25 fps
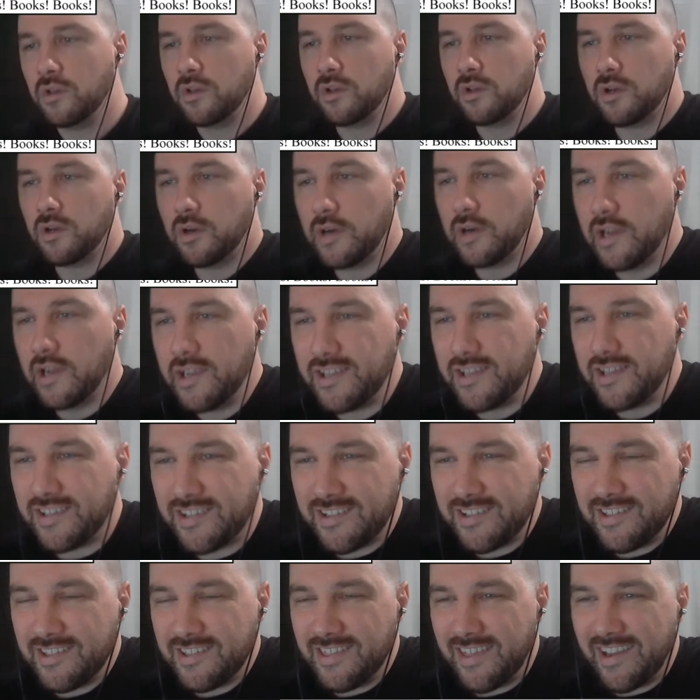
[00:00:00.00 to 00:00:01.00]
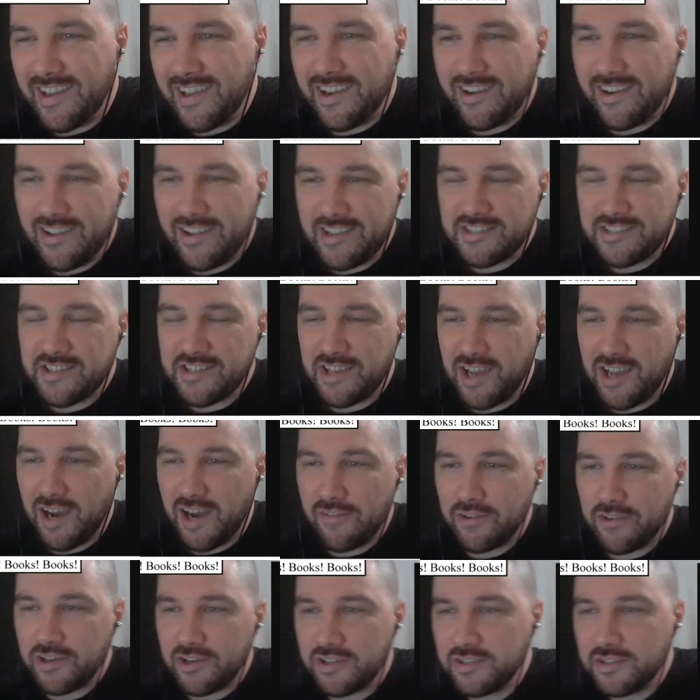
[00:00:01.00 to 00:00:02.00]
All right, there is the
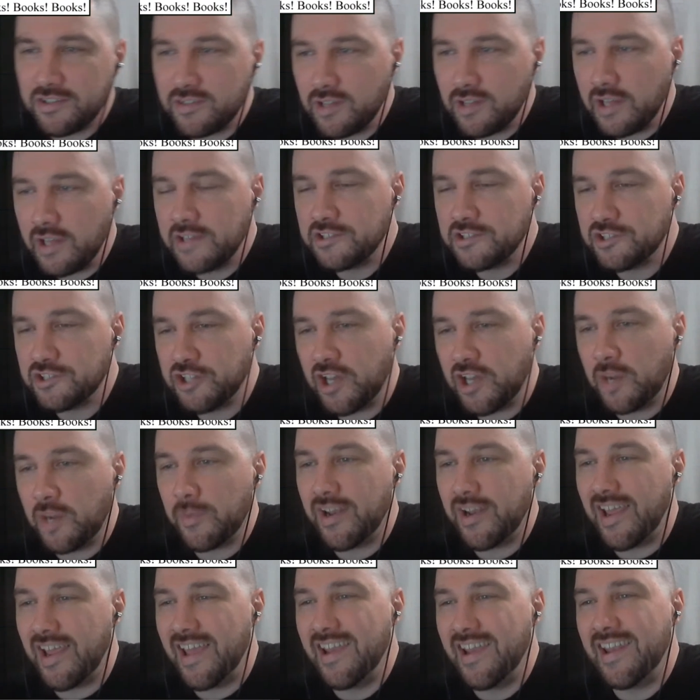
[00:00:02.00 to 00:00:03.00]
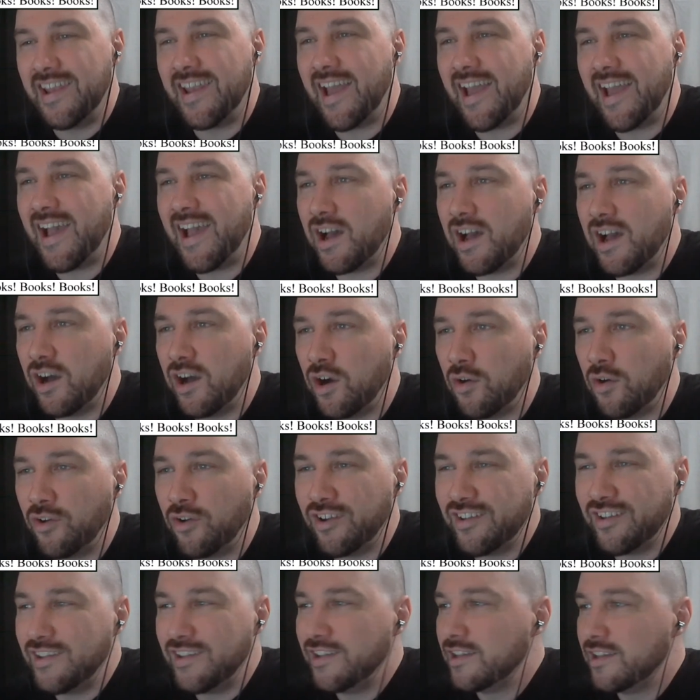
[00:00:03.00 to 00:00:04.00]
cover, ladies and gentlemen. And now
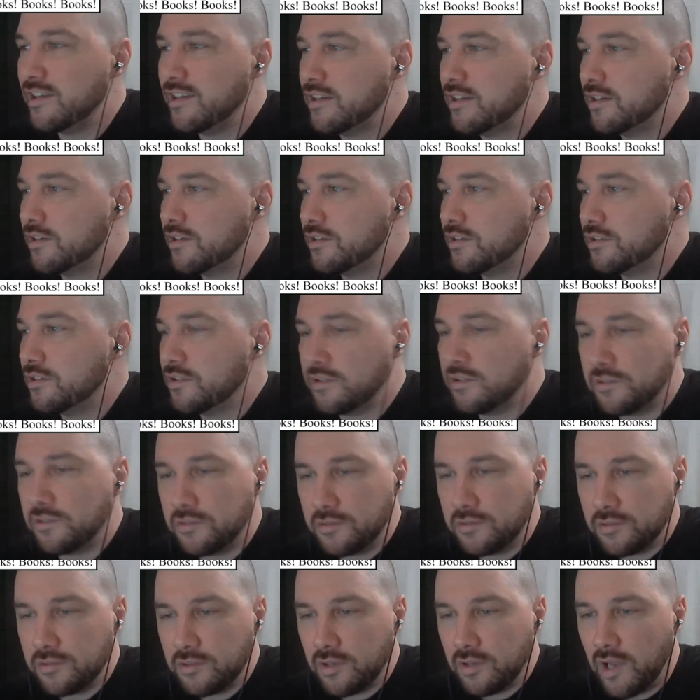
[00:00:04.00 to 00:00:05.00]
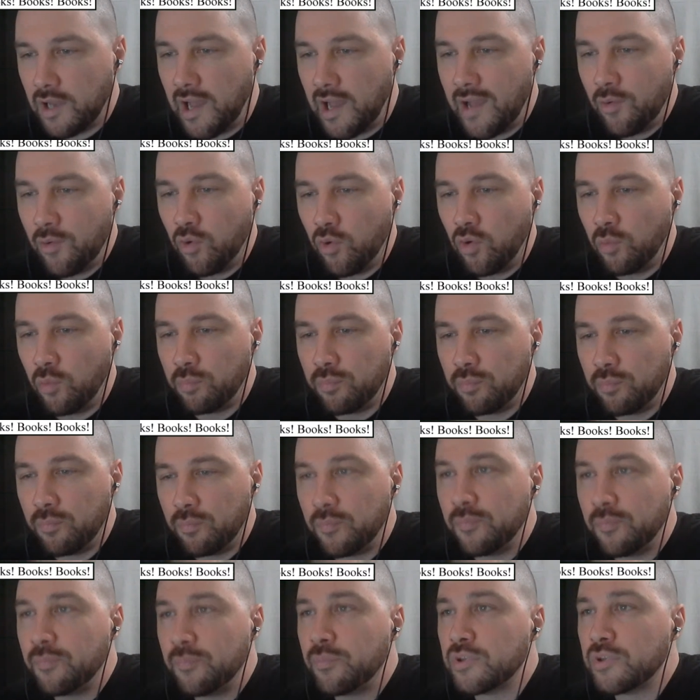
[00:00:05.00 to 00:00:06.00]
I will
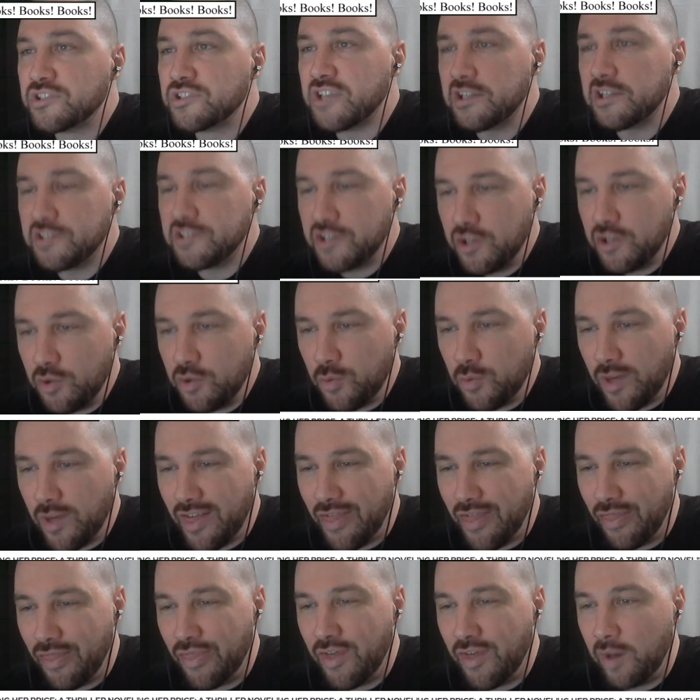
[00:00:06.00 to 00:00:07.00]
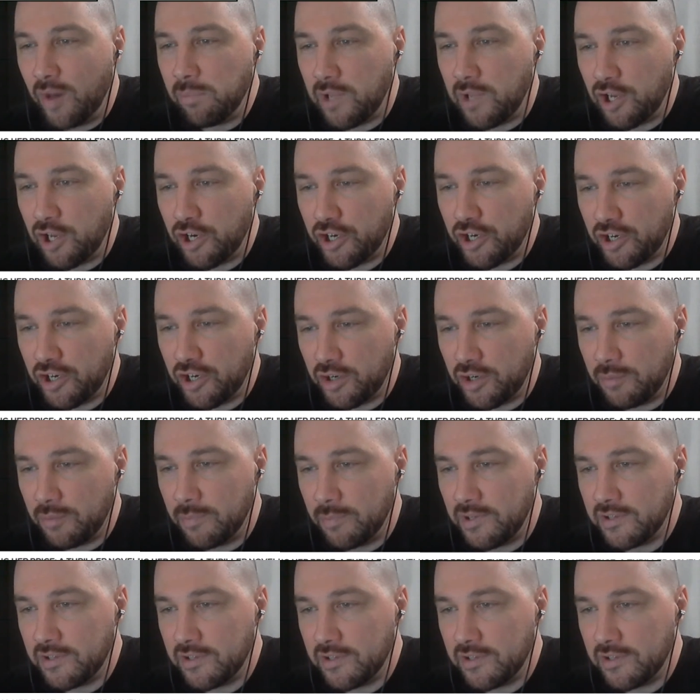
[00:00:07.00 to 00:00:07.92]
present to you the blurb.